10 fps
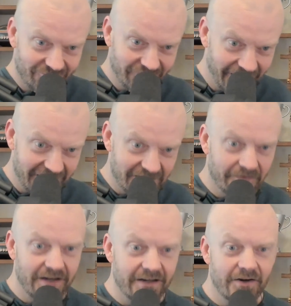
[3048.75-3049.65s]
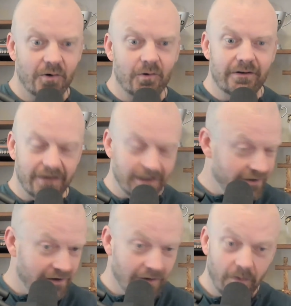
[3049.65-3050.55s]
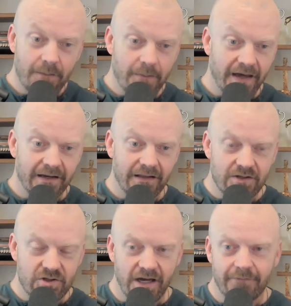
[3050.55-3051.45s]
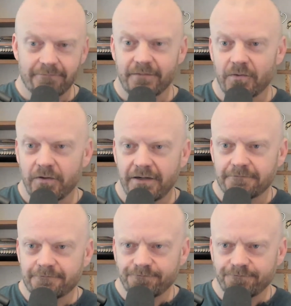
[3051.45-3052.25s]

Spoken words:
like the video, and then come right back in the chat. Okay.